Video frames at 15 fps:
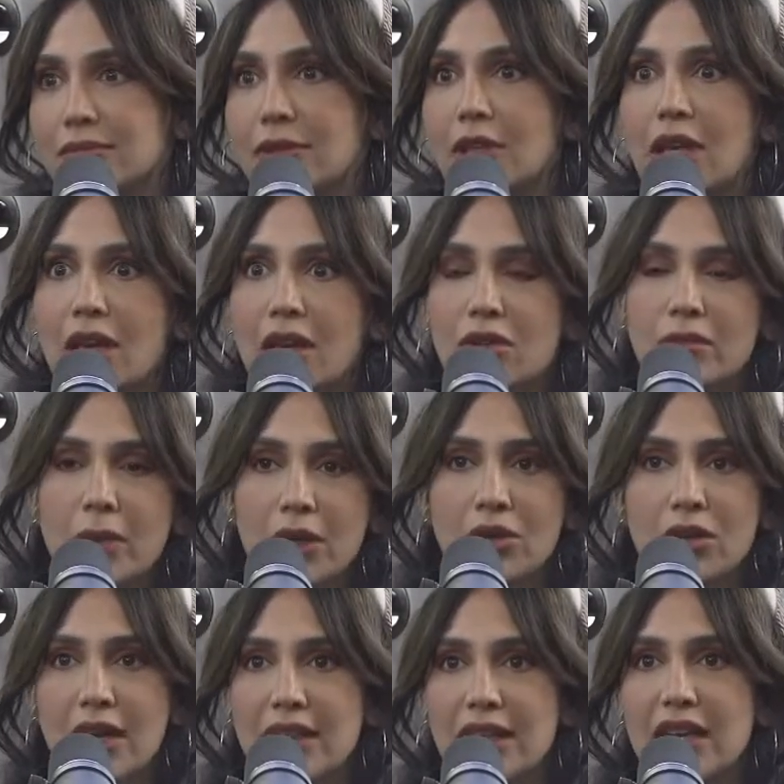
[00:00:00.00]
Yeah, oh my
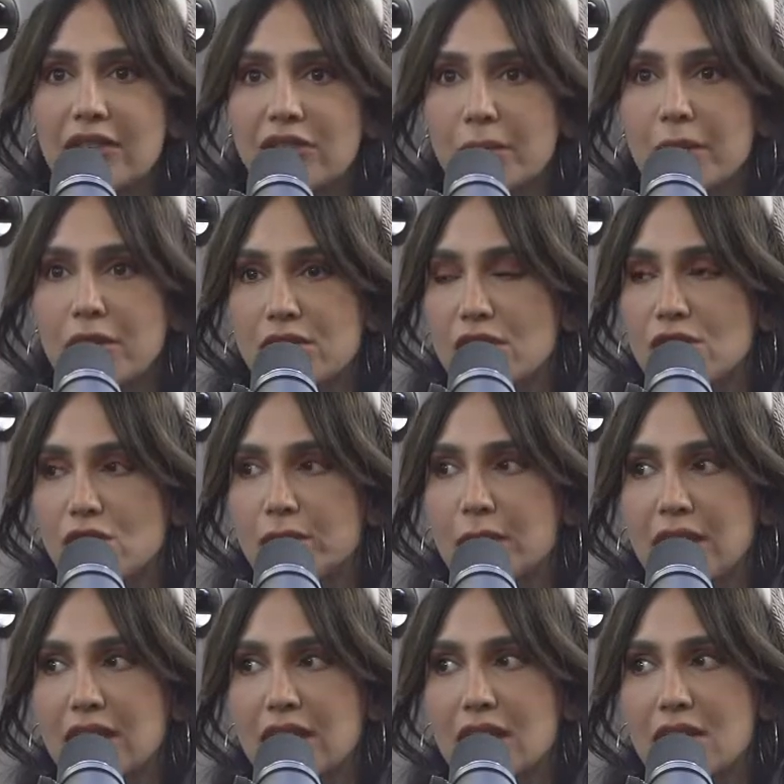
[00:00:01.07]
God. I think everybody on social
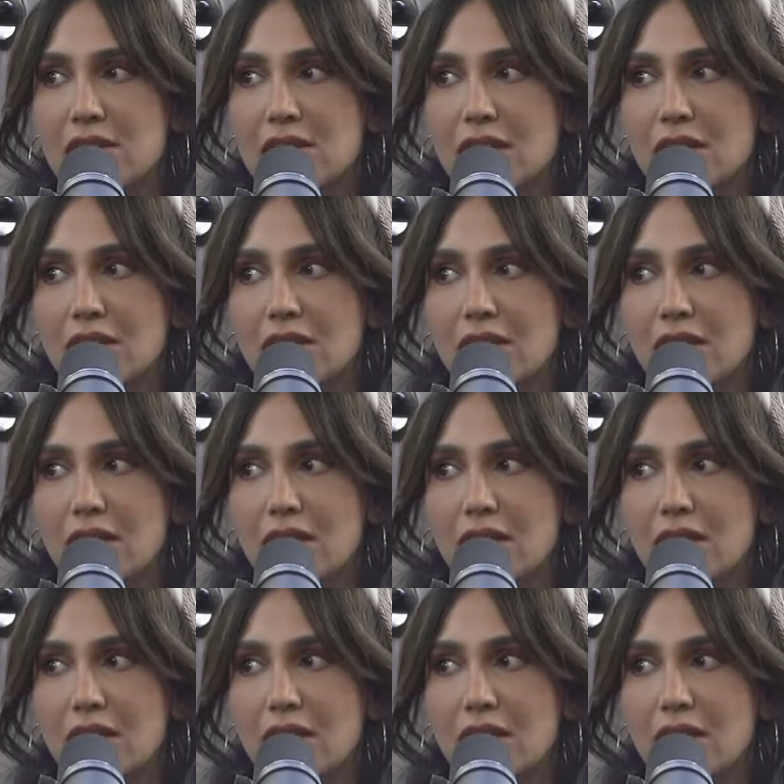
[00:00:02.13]
media gets it.